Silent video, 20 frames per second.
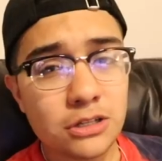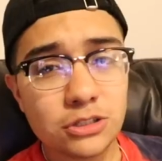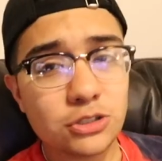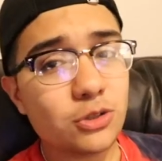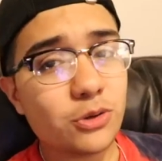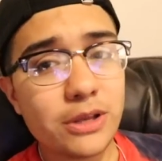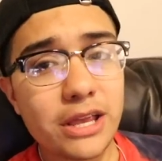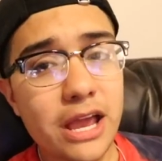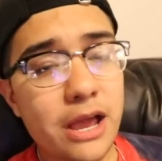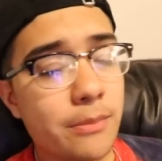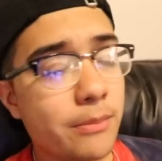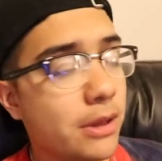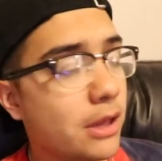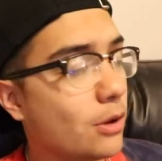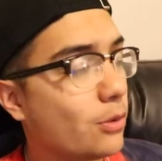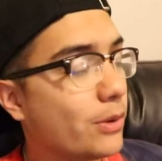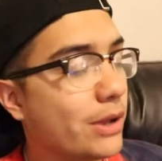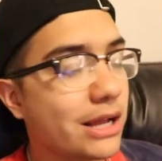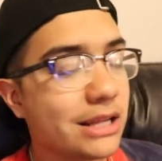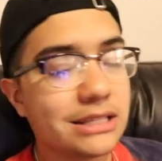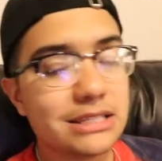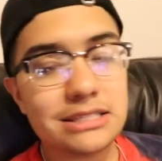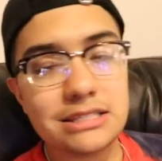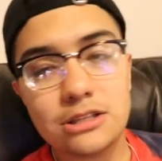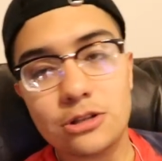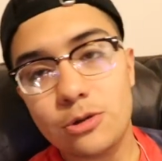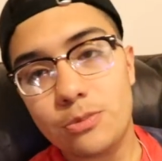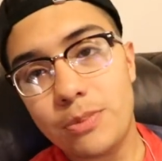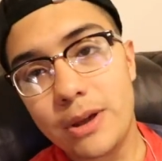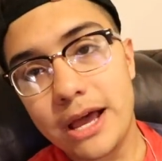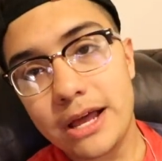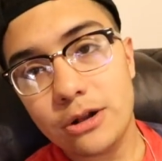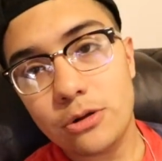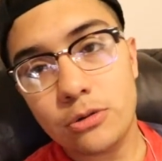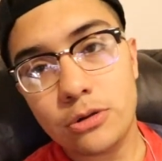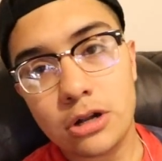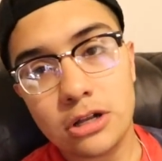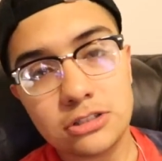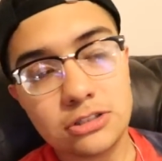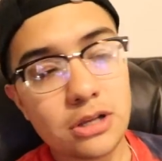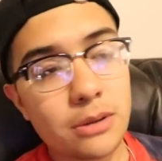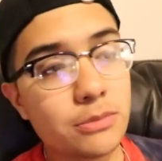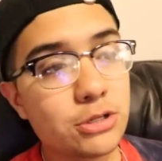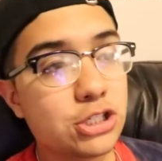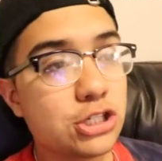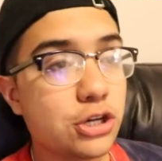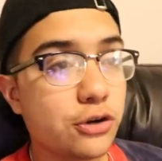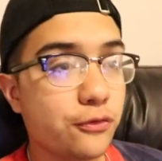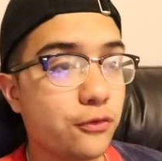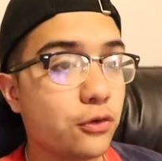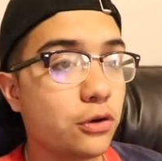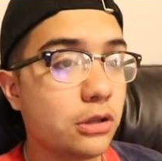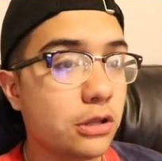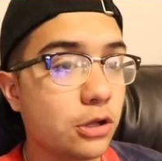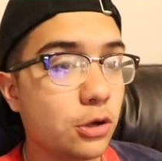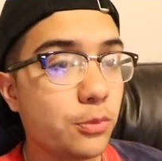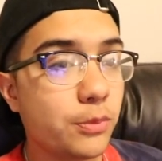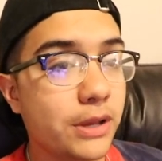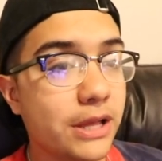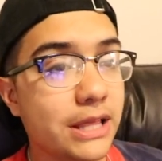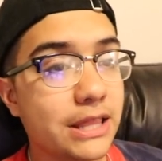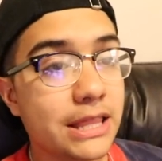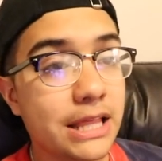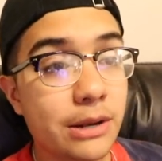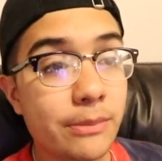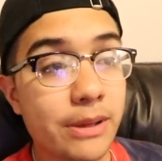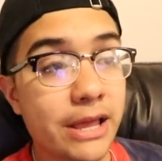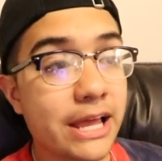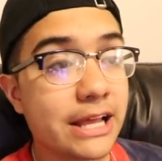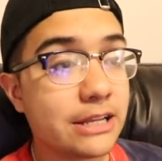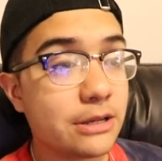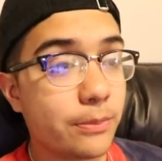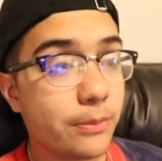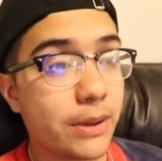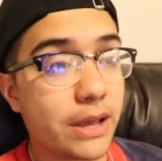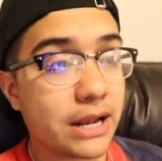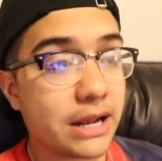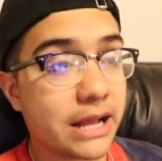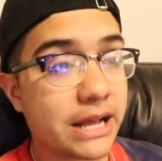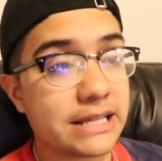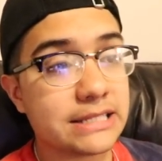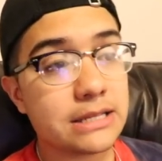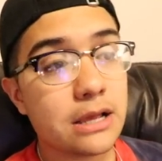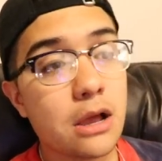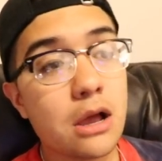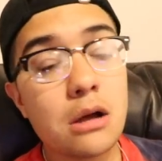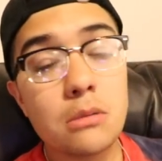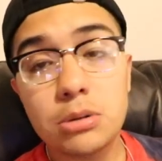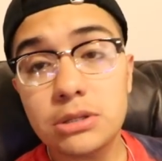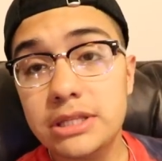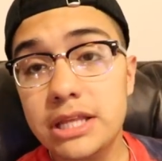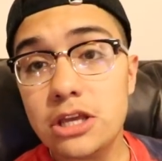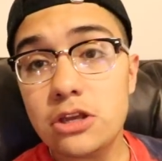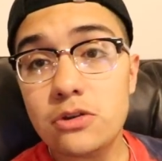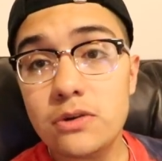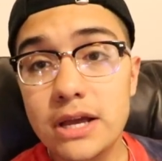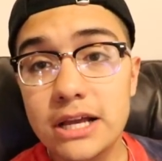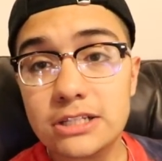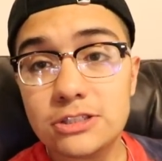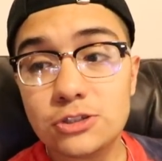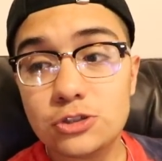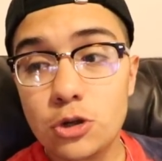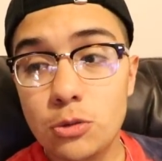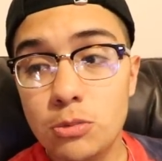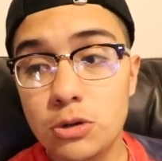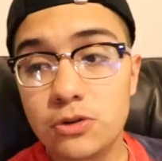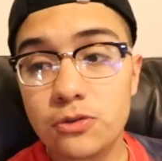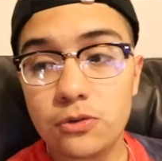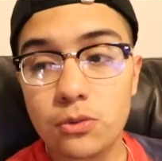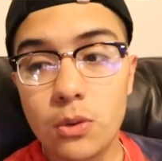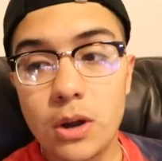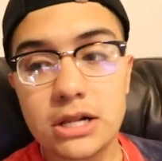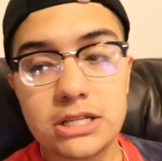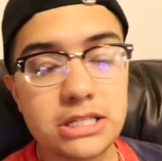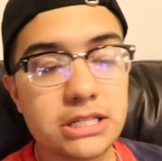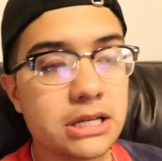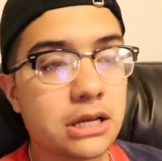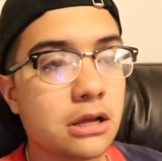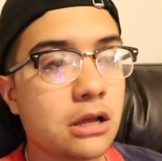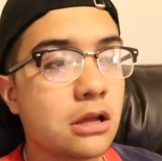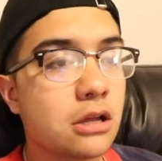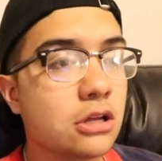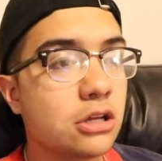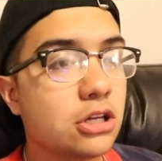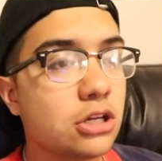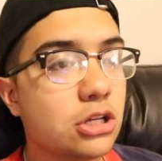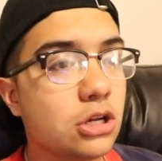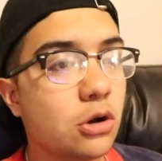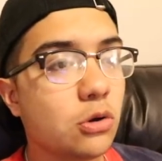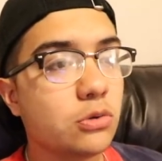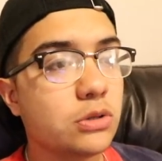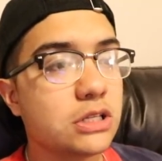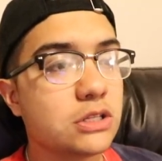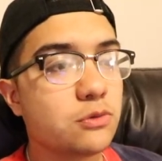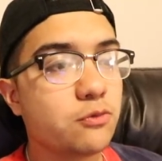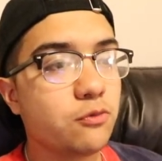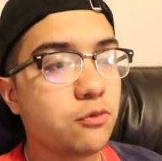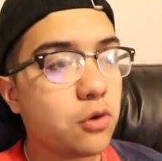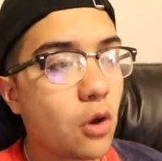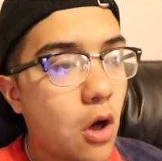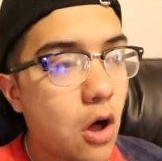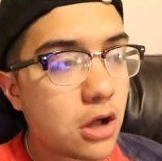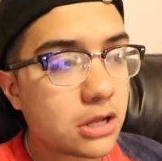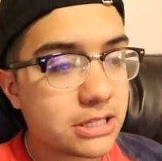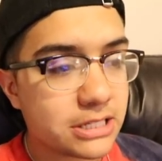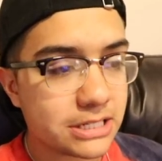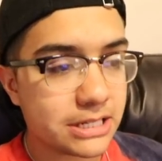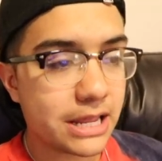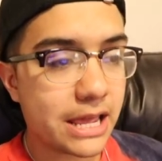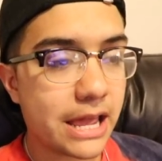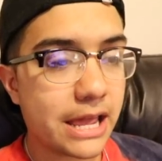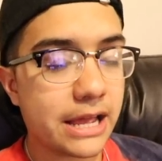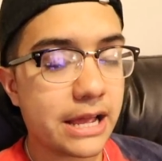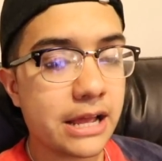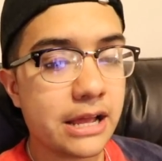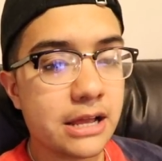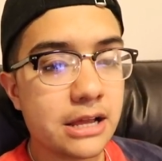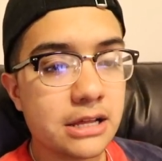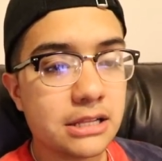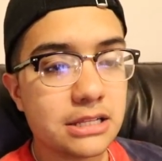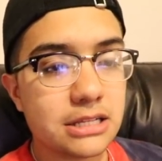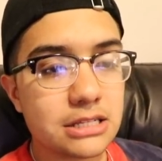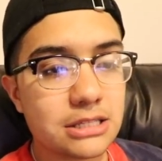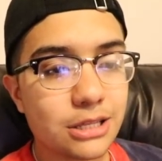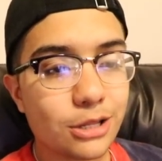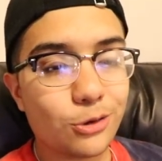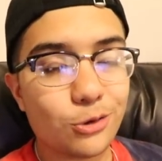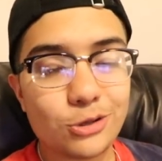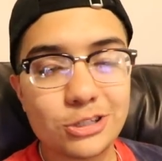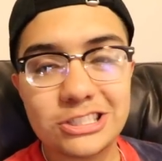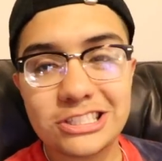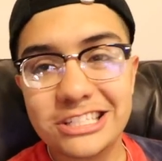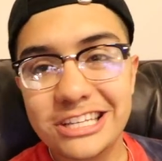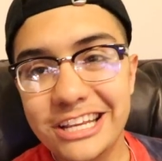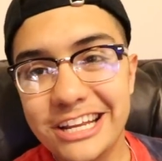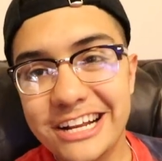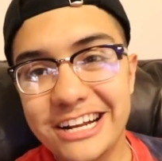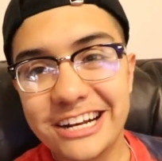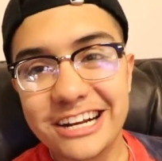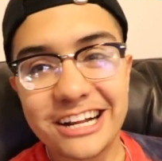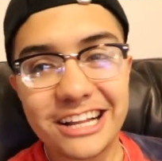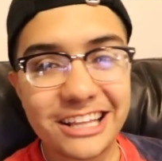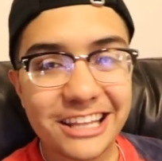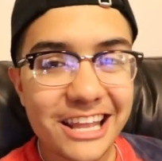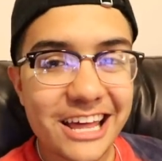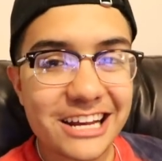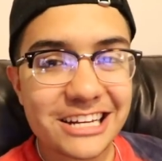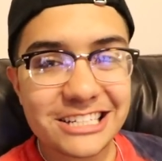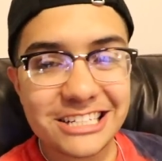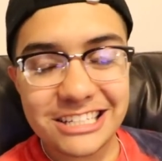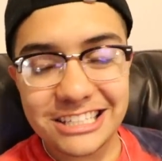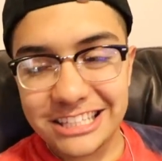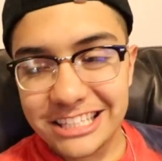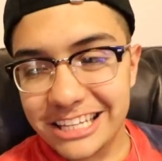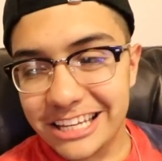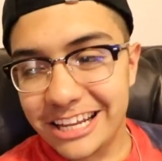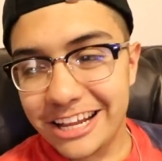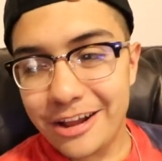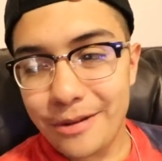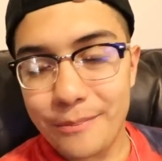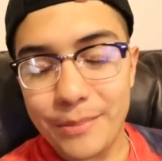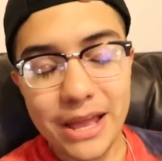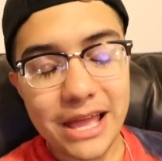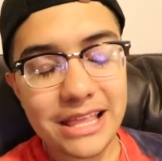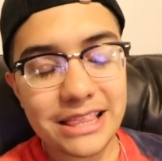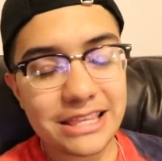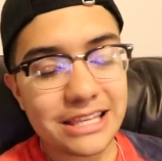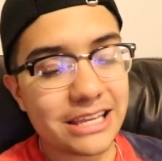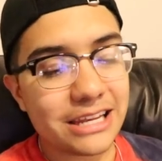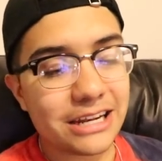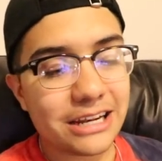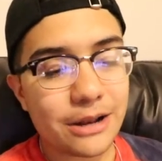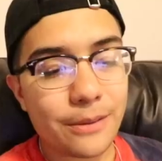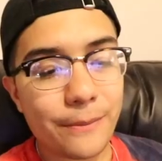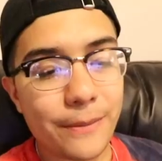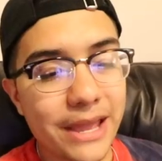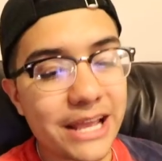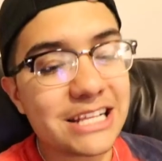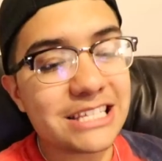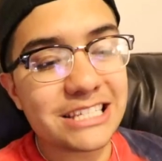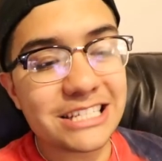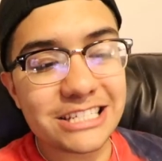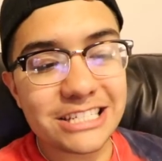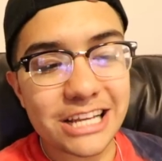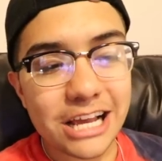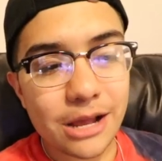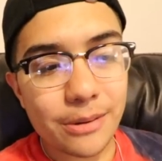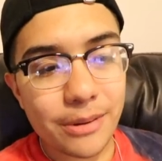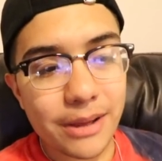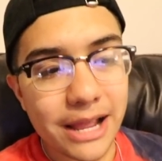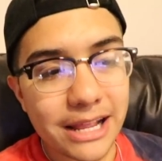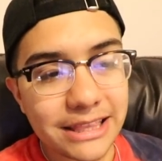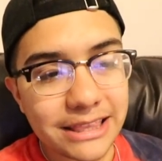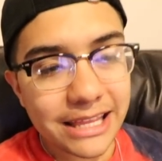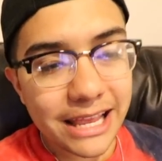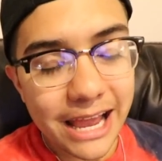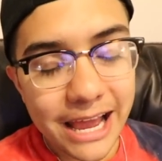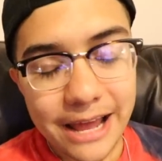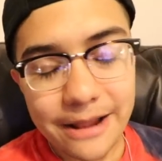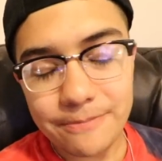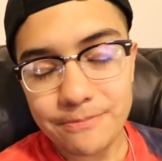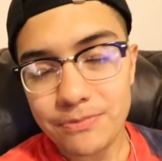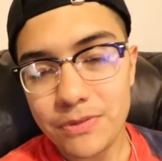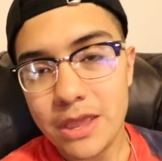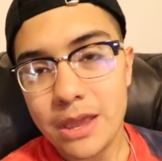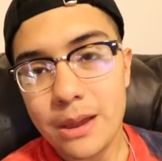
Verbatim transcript: So yeah, man, we got this little pad going on. So I'm going to chill for a little bit and then I'm going to head to bed, guys. But thank you guys so much for watching, you know, this vlog today. This little sneaker collection thing. Beth did an amazing job at that.